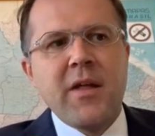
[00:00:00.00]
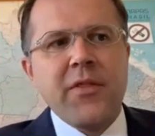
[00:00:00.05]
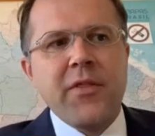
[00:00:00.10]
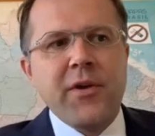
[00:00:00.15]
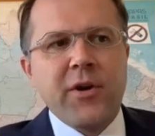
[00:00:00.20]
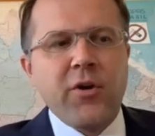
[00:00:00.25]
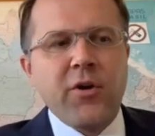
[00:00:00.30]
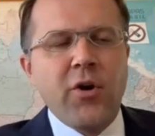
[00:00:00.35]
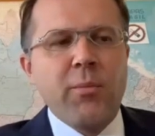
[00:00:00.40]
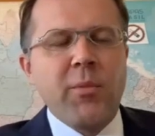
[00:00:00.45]
The
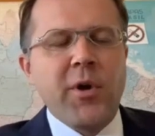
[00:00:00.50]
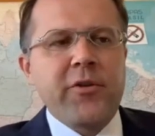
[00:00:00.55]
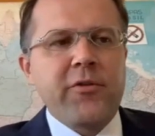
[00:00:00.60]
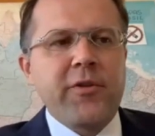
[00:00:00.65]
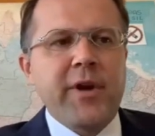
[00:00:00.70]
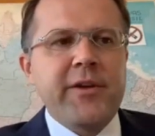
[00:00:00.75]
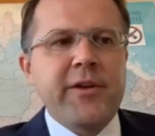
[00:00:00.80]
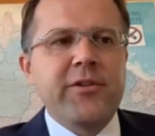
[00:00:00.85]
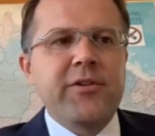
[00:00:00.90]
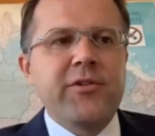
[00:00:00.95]

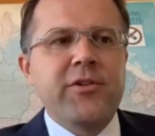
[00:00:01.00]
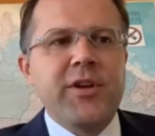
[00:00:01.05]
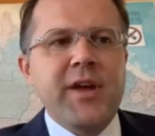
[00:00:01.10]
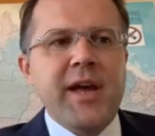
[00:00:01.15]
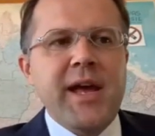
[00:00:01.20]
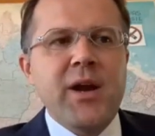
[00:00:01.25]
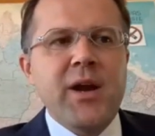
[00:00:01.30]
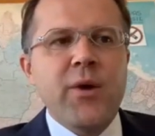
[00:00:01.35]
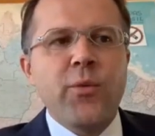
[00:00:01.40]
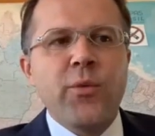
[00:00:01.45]
co-moderator
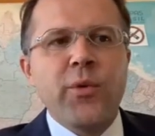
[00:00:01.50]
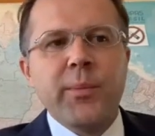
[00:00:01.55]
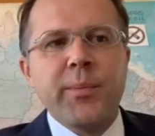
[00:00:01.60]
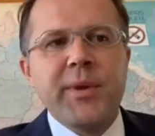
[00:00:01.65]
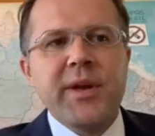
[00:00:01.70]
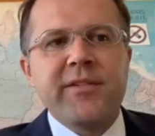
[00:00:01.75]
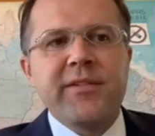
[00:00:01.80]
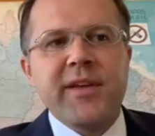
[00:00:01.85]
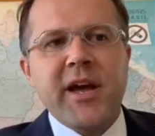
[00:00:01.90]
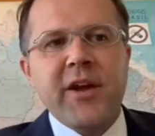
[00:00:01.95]
today will
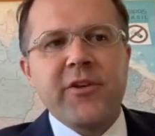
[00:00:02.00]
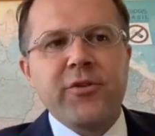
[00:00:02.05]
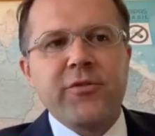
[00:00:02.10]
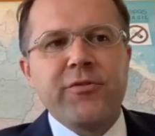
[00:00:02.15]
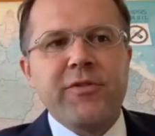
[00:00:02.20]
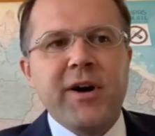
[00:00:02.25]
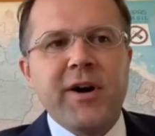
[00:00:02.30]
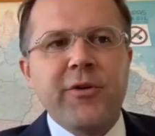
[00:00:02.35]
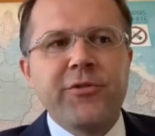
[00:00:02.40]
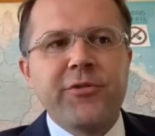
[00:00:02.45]
be
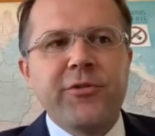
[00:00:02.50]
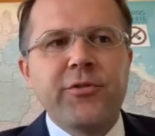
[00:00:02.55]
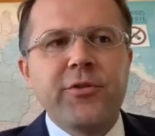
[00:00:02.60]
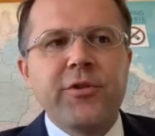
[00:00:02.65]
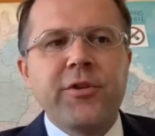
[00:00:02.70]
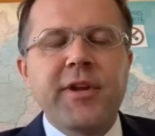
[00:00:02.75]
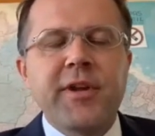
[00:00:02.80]
Sergio Fausto,